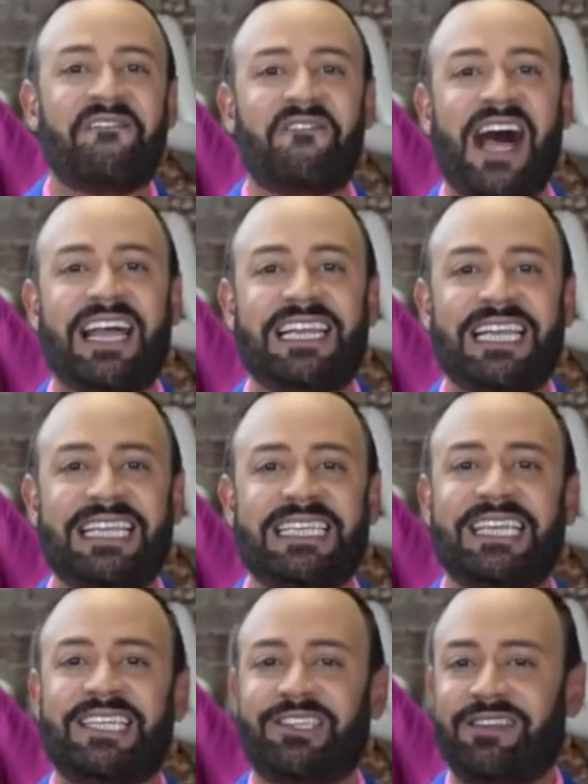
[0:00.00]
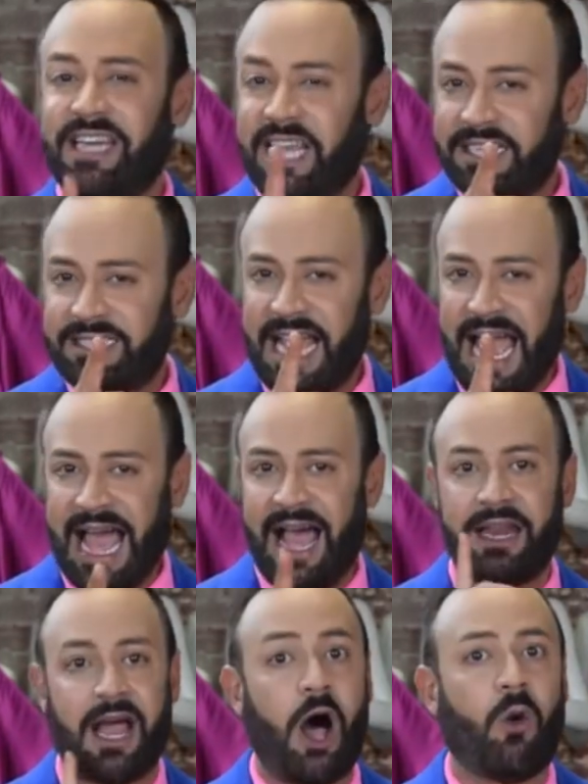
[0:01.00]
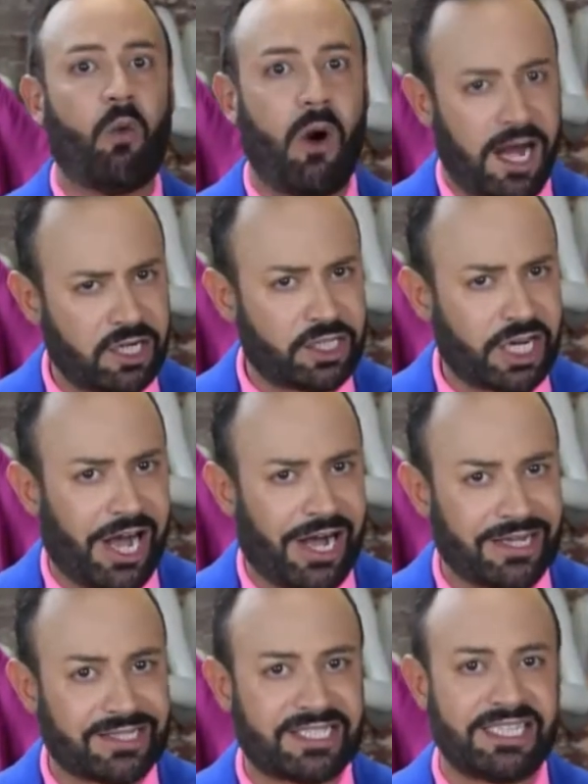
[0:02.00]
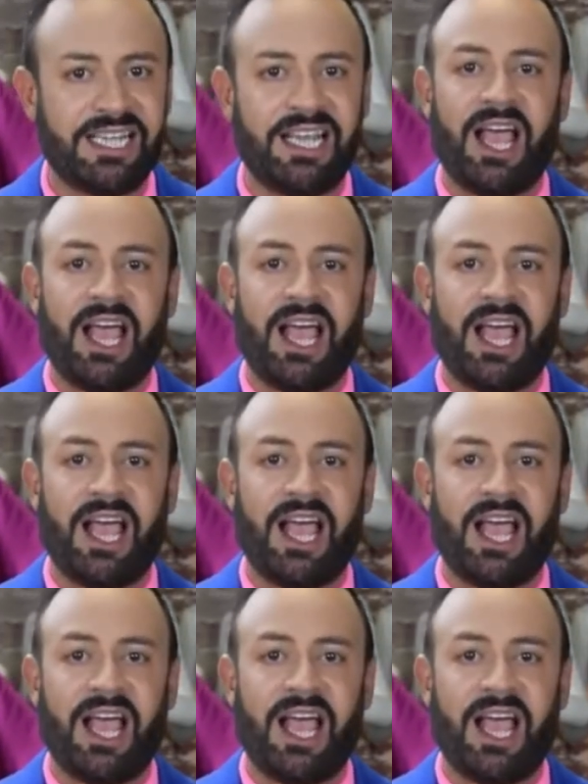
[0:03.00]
Finally, you need to add a wash cost.